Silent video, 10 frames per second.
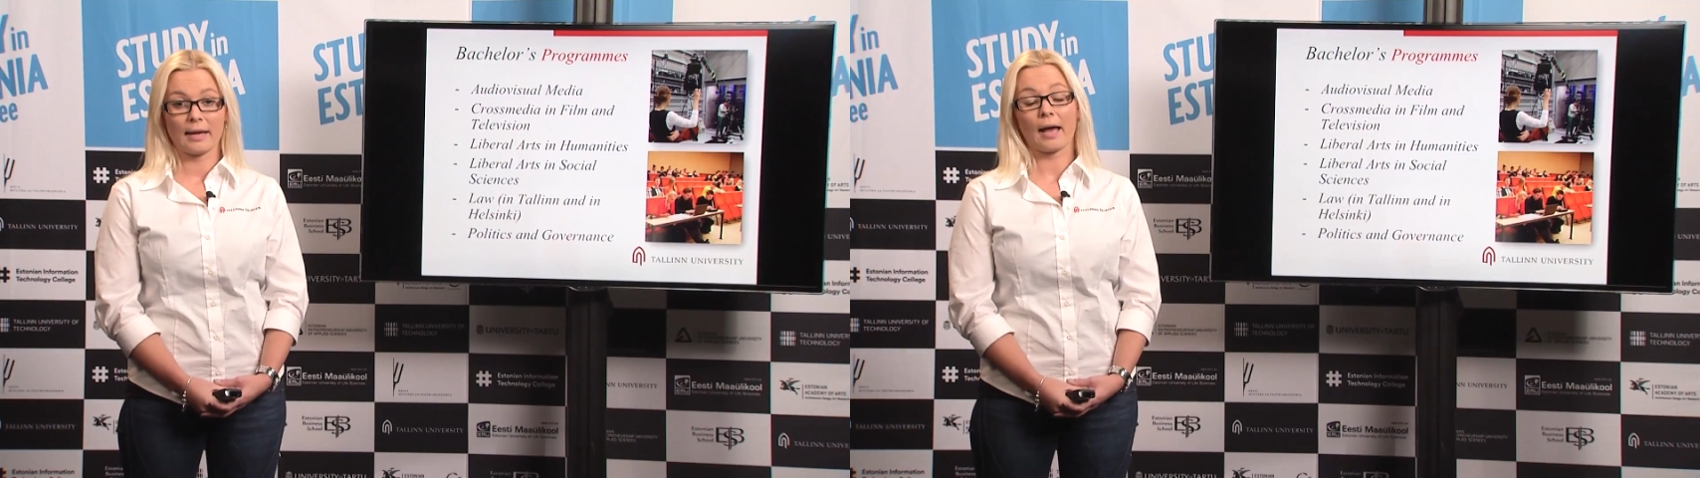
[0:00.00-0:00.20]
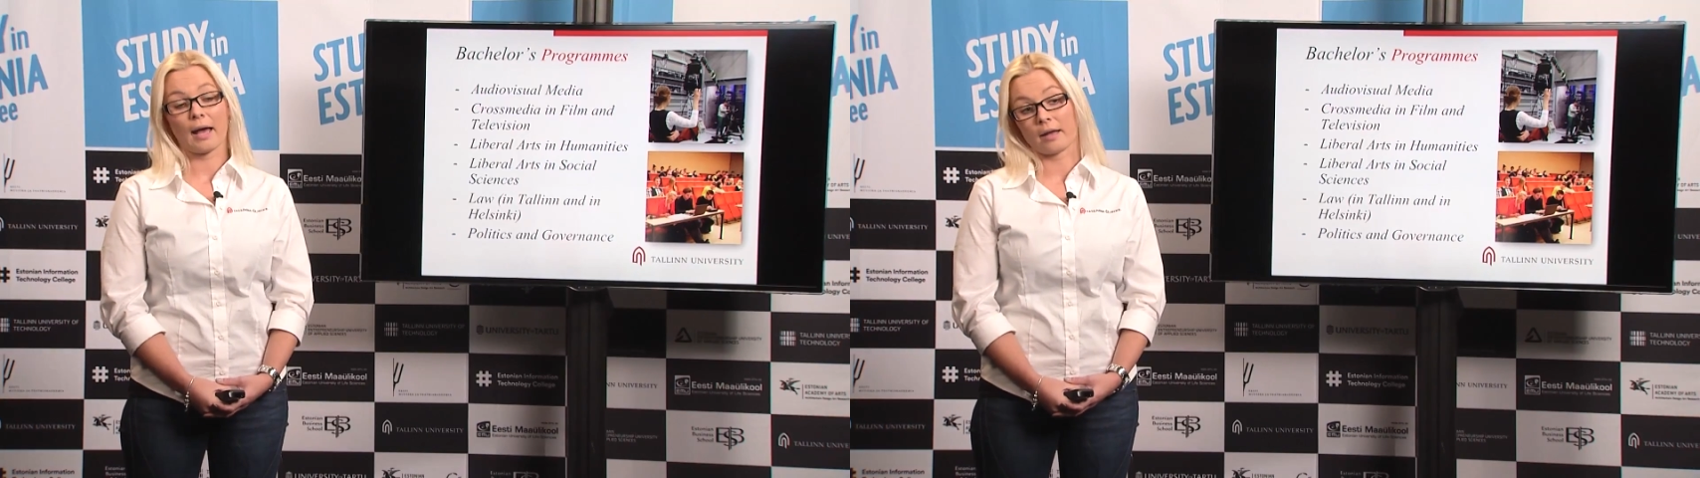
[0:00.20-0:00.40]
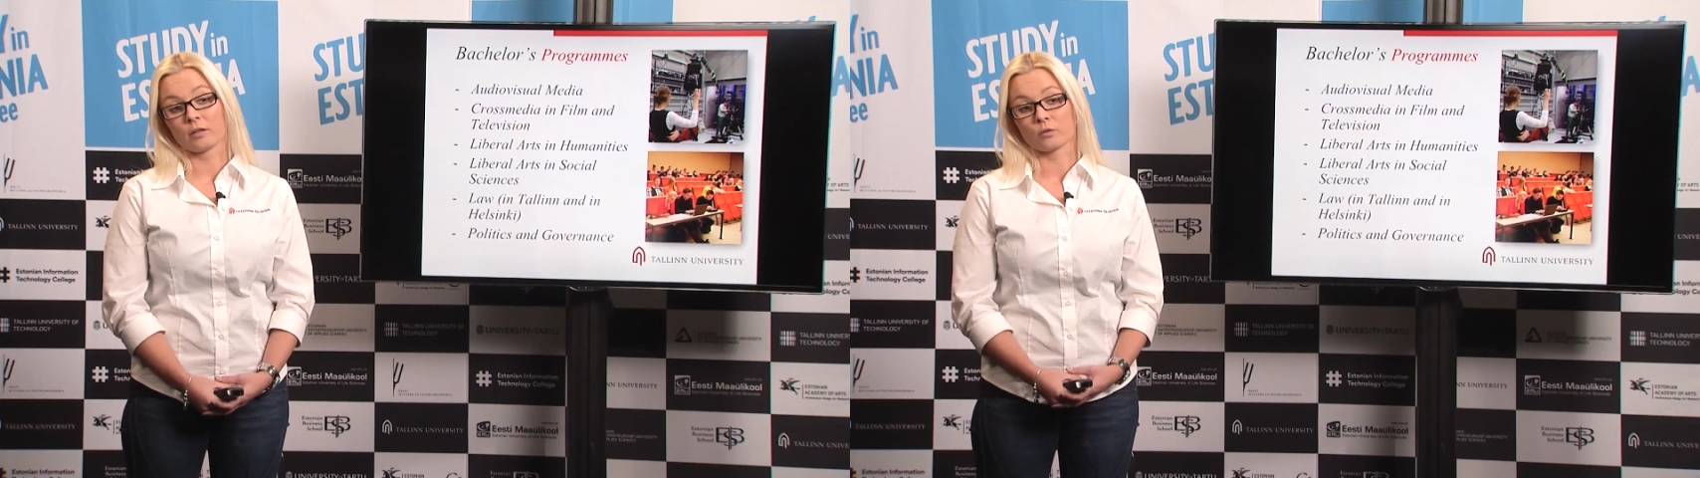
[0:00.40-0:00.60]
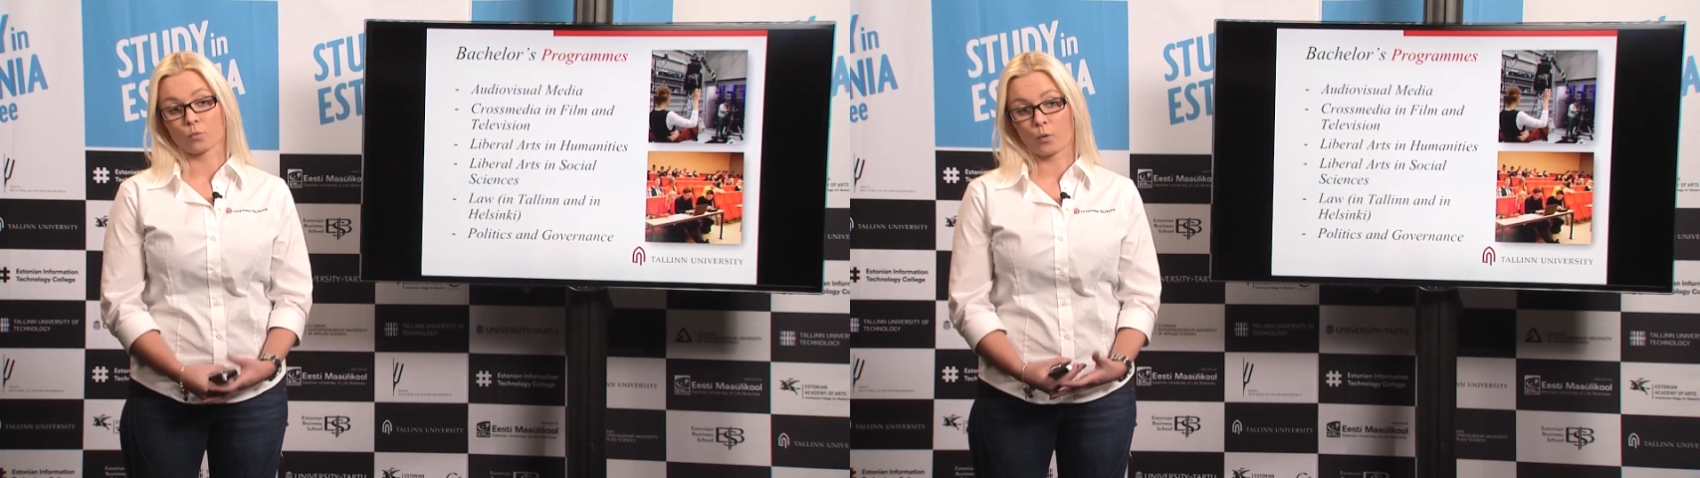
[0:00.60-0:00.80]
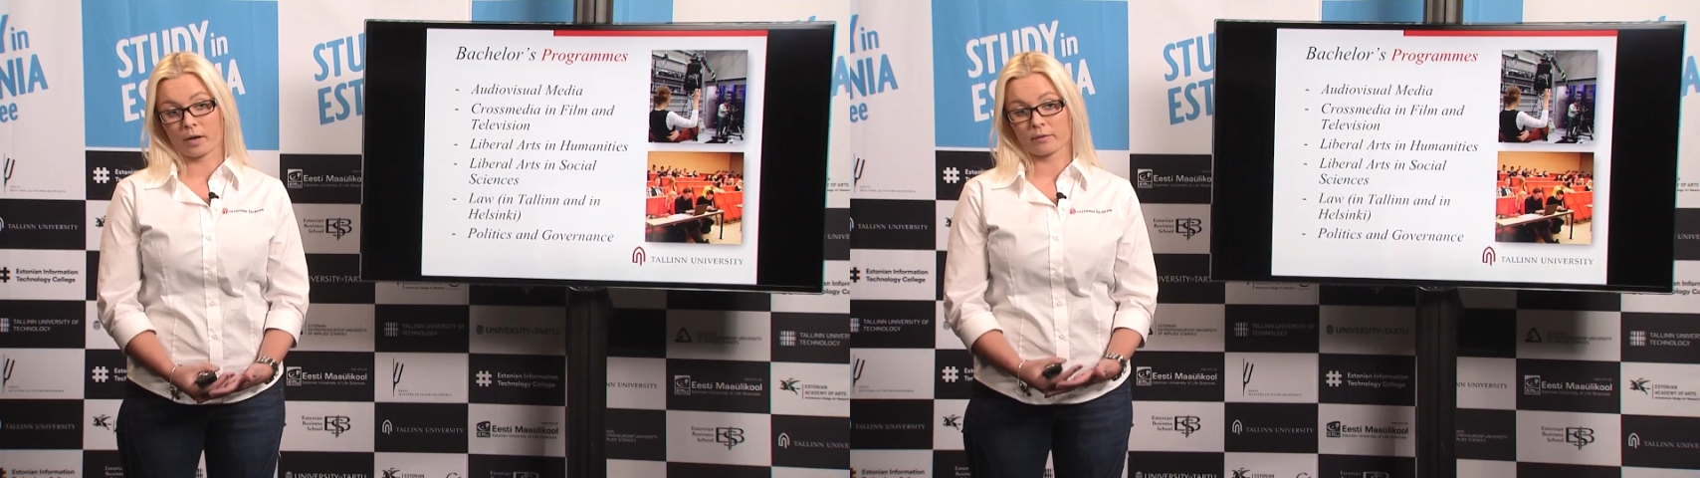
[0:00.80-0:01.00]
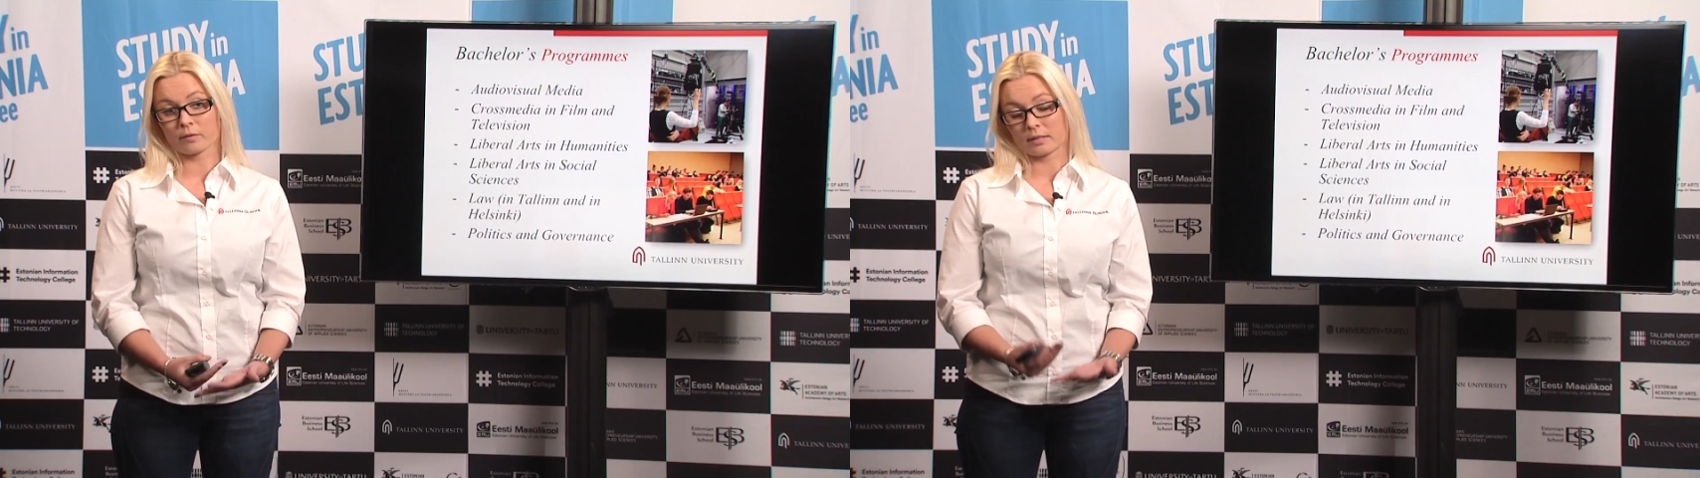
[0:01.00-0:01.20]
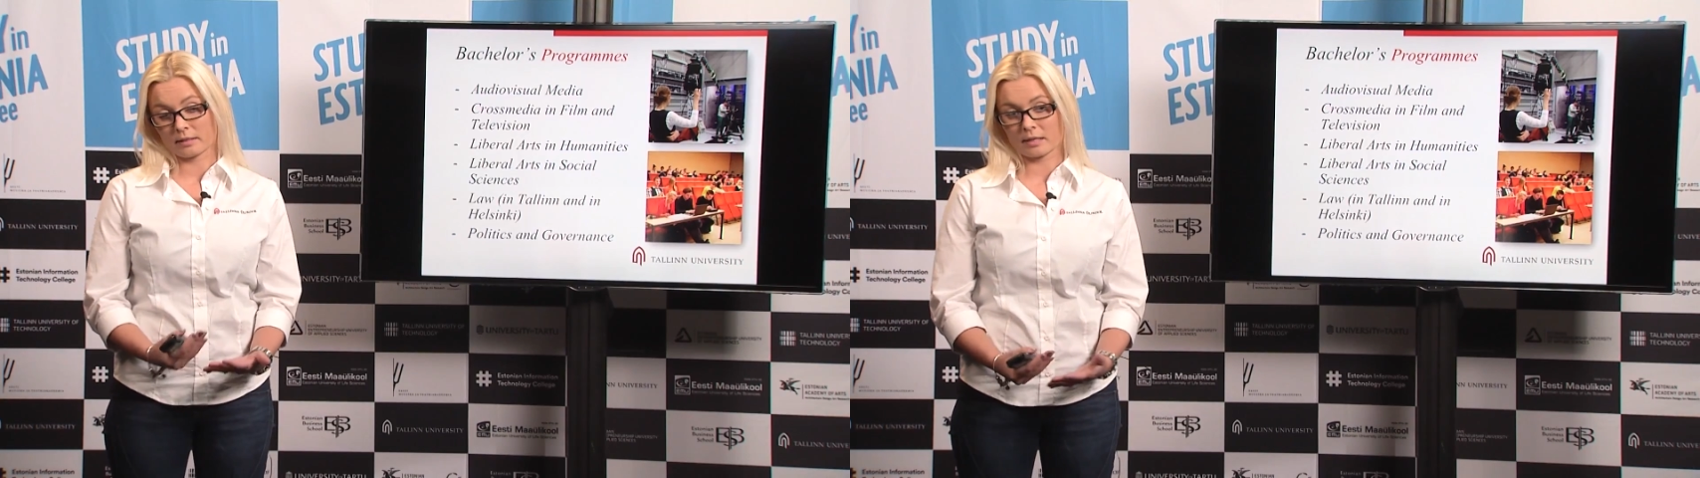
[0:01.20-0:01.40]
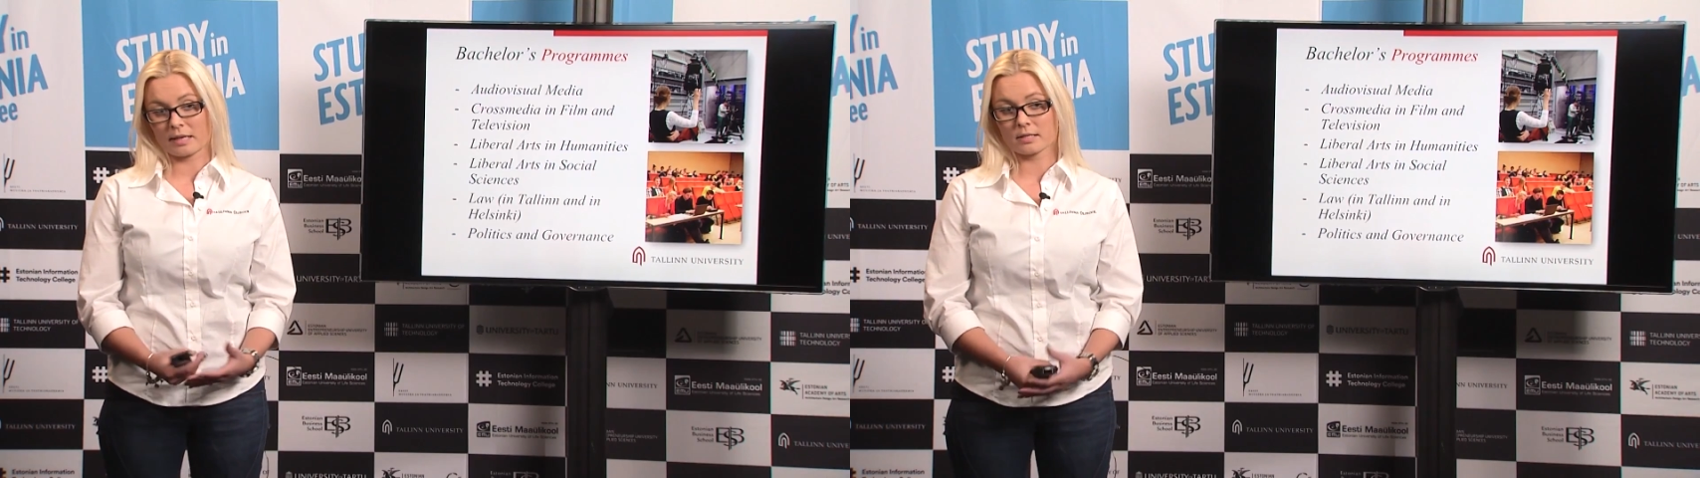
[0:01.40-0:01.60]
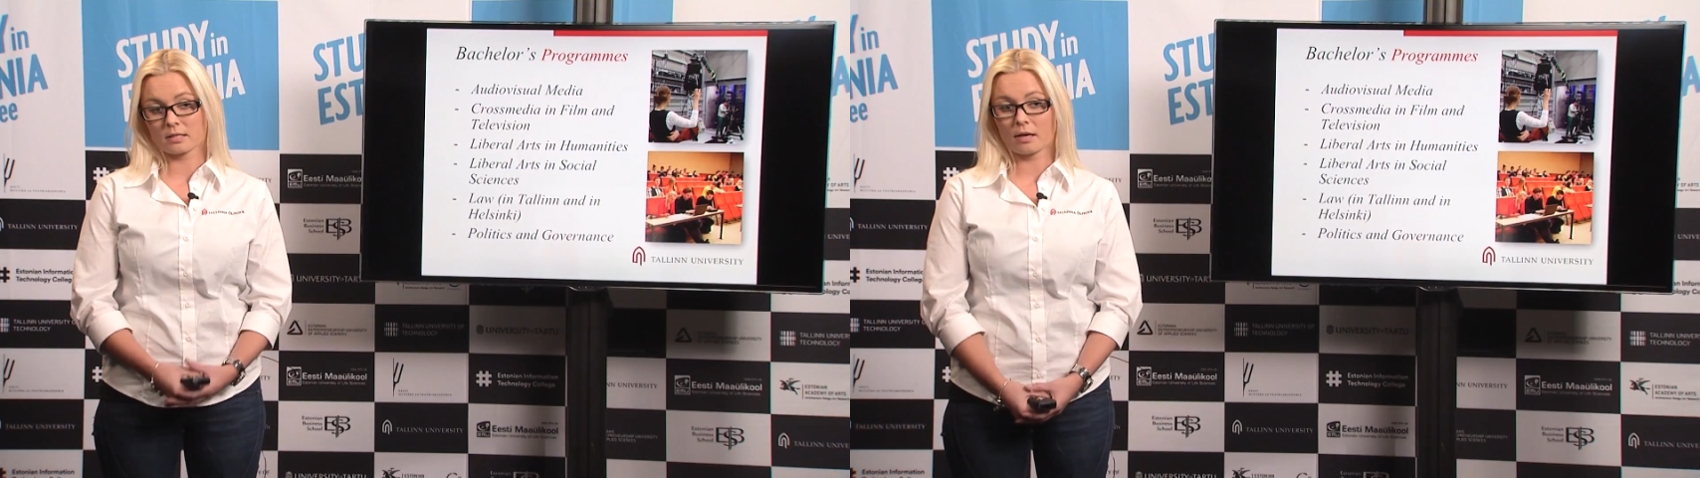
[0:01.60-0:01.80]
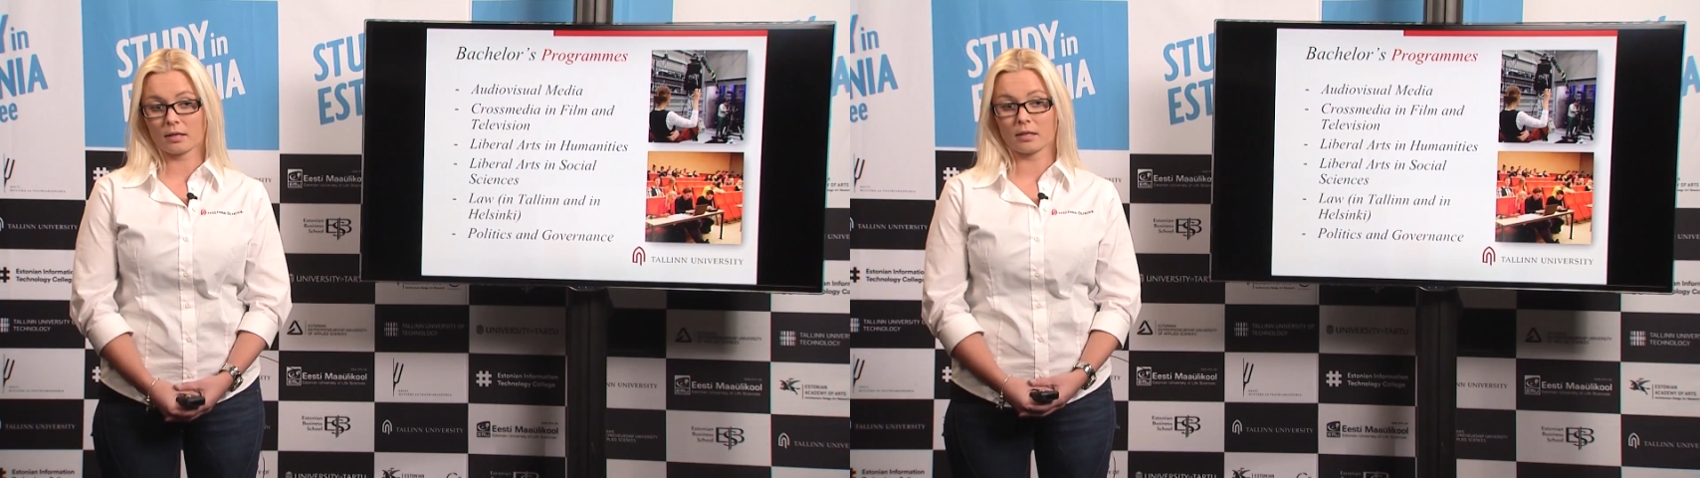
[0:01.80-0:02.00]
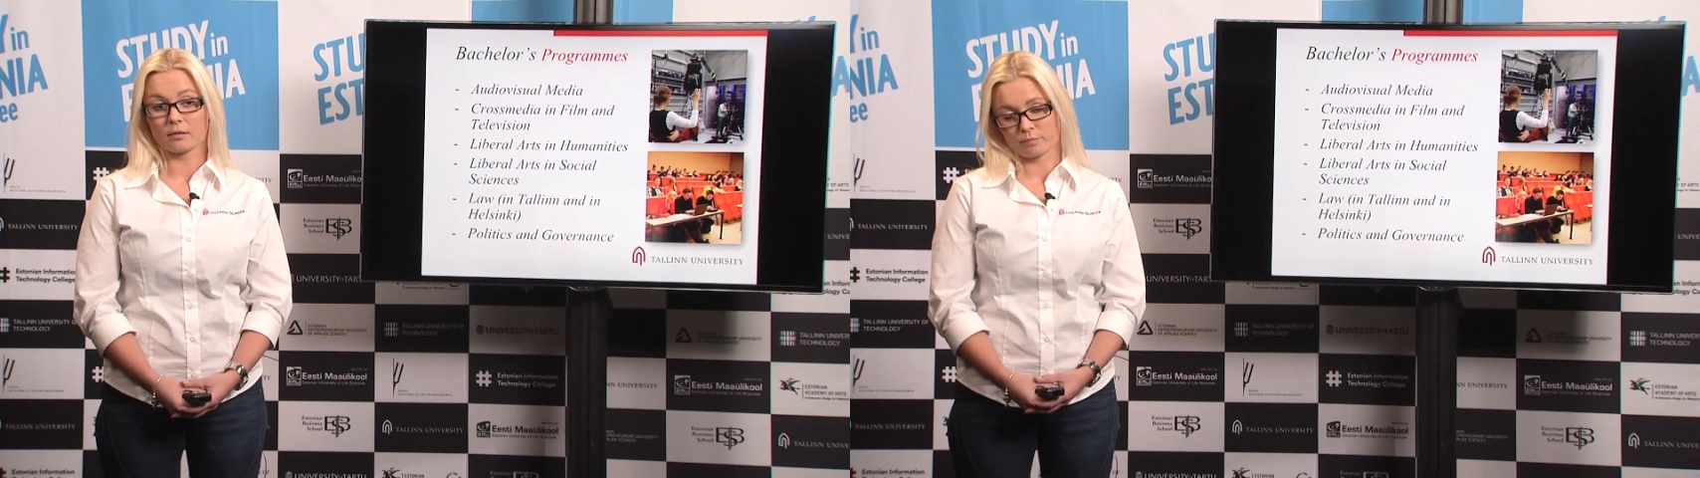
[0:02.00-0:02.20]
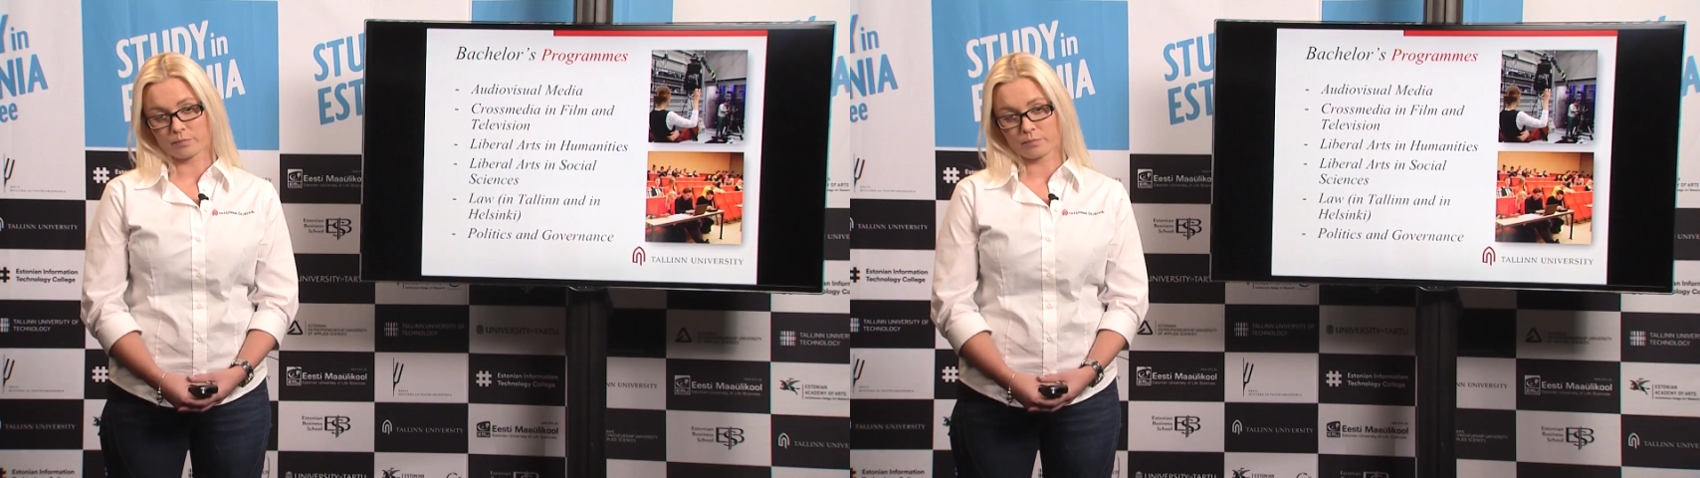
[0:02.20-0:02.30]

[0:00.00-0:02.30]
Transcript: and where they study,